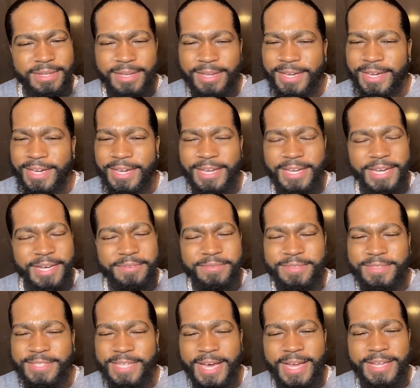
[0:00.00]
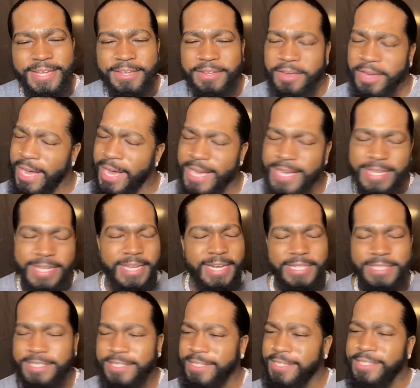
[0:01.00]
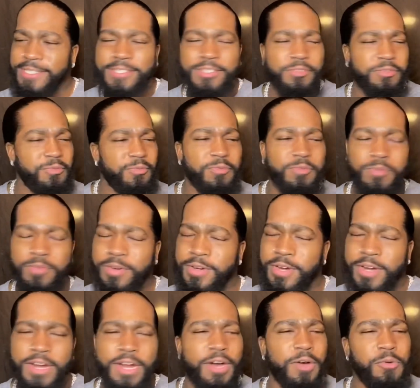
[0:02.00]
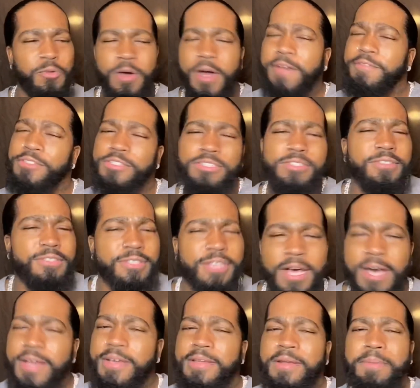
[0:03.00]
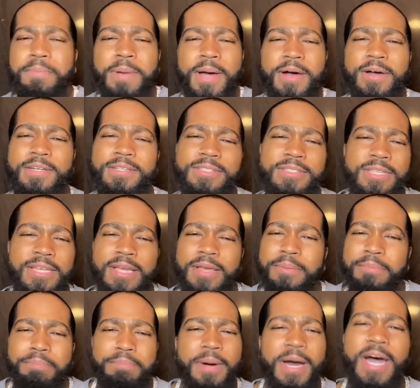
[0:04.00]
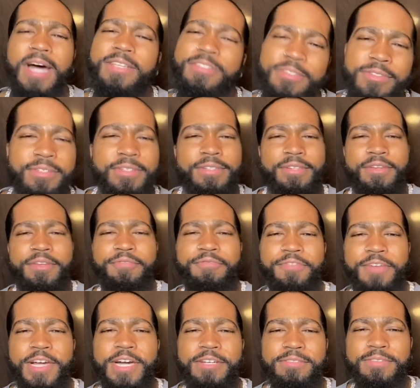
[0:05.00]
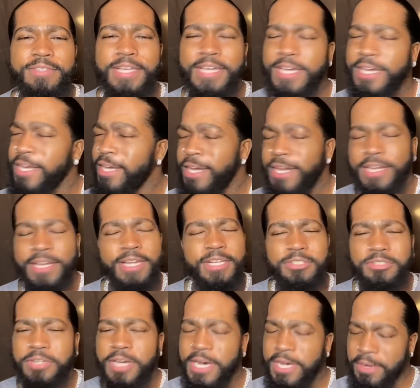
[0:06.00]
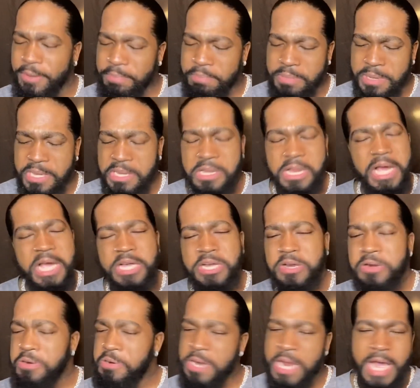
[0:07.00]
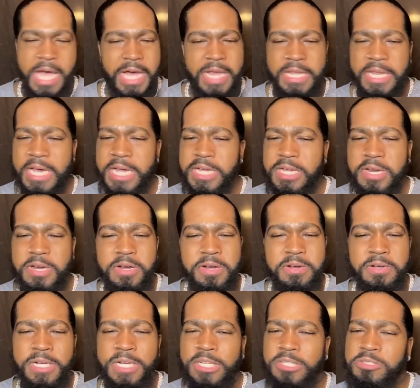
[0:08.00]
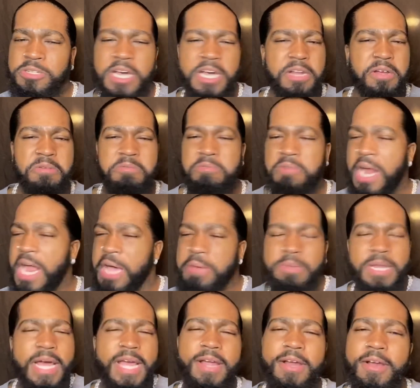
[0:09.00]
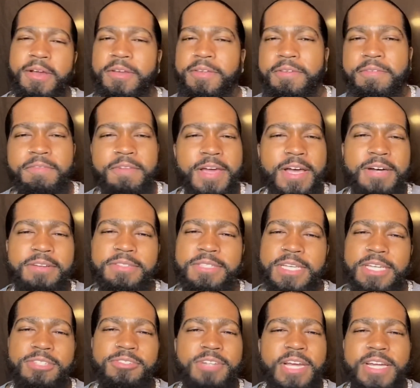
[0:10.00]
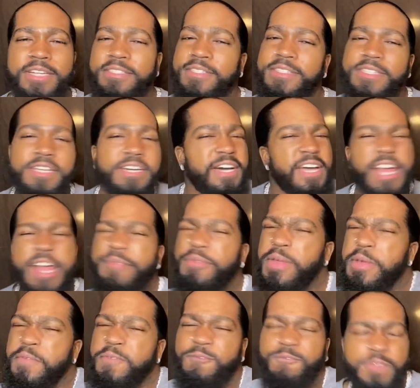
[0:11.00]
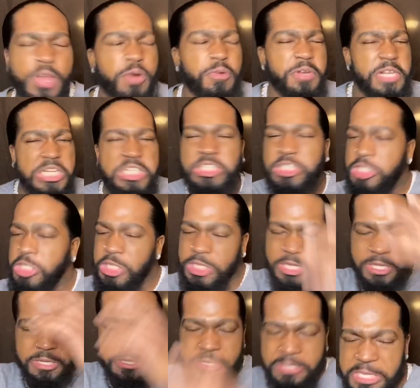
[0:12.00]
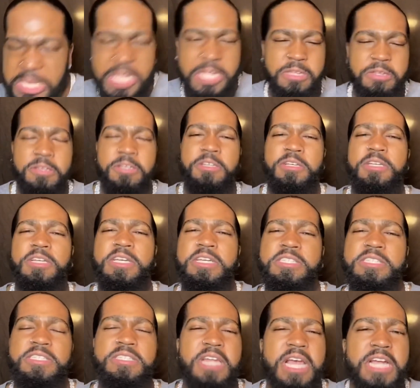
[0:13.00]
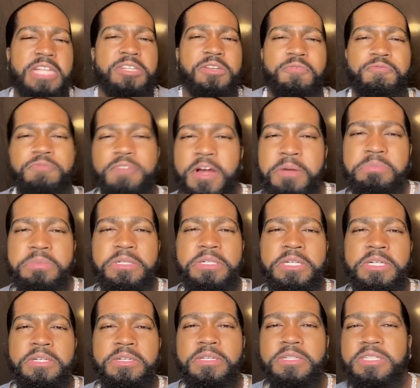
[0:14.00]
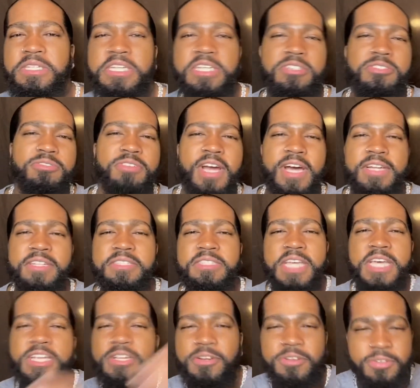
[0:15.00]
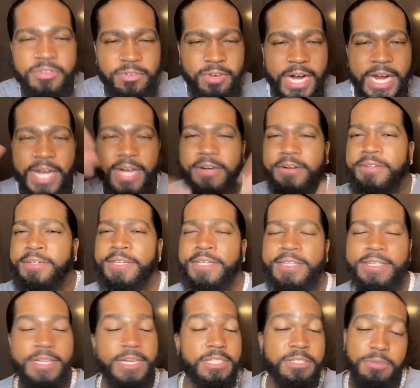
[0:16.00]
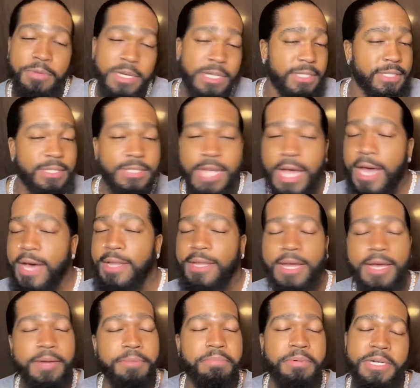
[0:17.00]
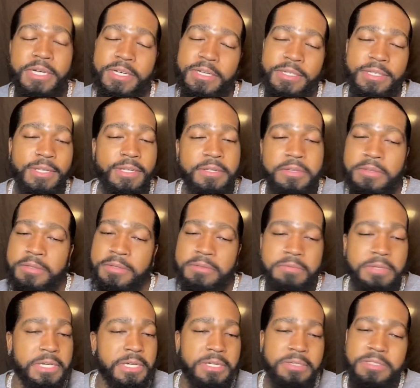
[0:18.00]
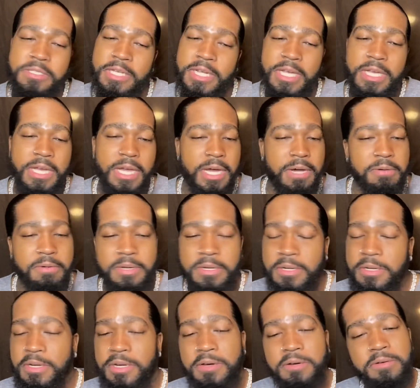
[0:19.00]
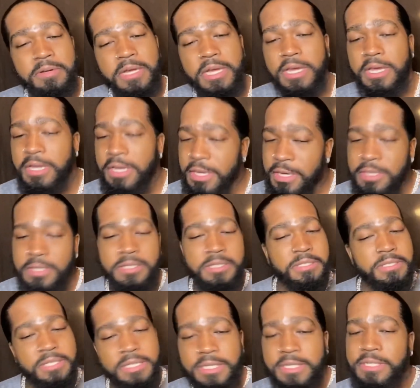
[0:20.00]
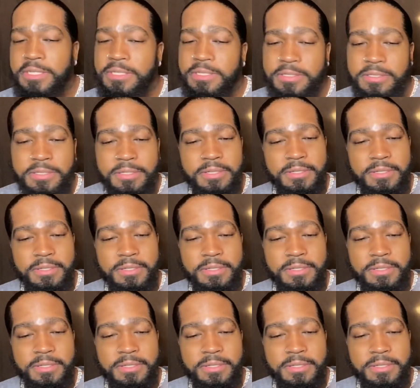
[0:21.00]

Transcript: Hey, I'm telling you, I guess this girl, whoever she talking about is an imposter. You feel what I'm saying? That try to be like her, act like her, try to rap like her. You feel what I'm saying? Try to steal every flow that she can get and snatch it from her, and then try to take her crown. That's what it sound like, bruh. Man, Shane, I wanna know who the hell this is.